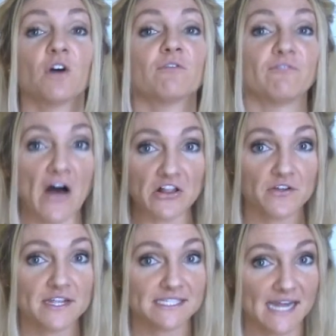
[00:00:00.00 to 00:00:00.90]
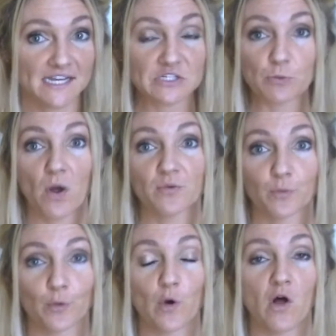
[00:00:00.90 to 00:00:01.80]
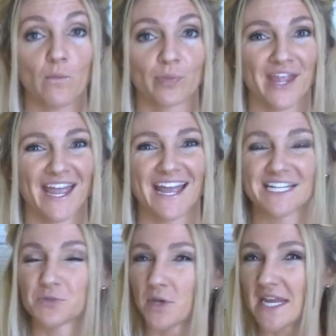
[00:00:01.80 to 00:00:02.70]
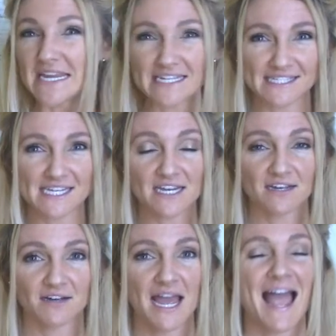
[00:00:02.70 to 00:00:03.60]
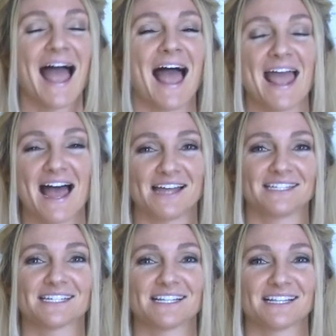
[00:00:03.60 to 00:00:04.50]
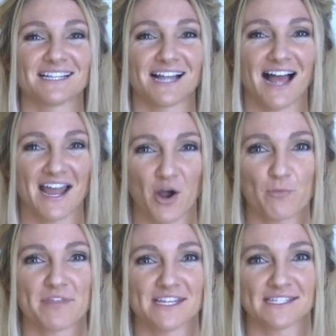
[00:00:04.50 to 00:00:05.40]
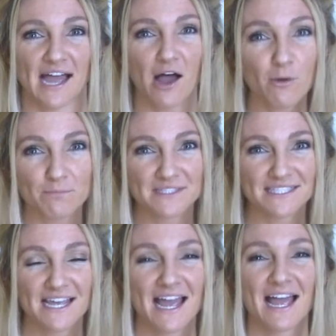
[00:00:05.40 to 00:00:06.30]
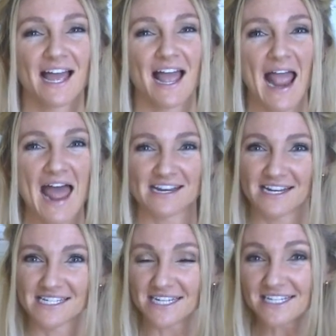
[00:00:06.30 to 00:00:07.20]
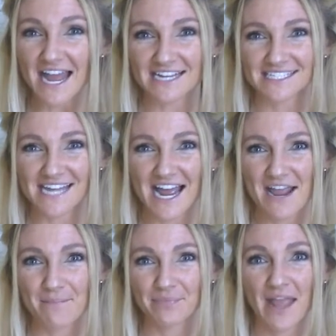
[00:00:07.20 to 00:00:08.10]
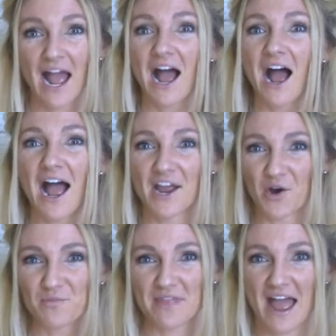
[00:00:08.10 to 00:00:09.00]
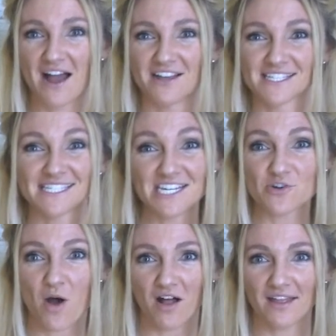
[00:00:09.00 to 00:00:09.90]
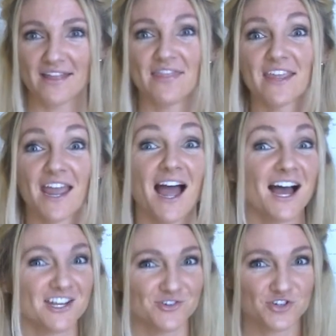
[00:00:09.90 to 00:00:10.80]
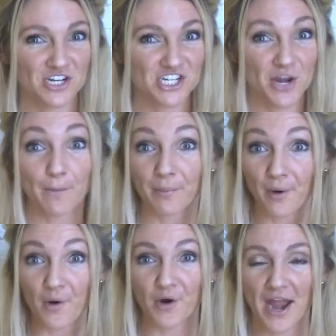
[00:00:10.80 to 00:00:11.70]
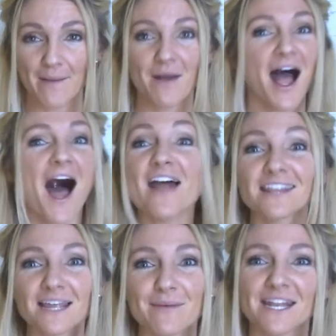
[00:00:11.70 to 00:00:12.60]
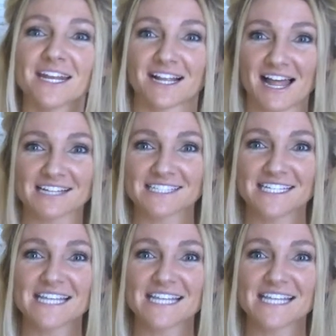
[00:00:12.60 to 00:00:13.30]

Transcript: Follow this 10-to-1 rule. It's easy, and I hope this helps. And until next time, I hope that I'll see you all in the nutrition program, unlimited classes,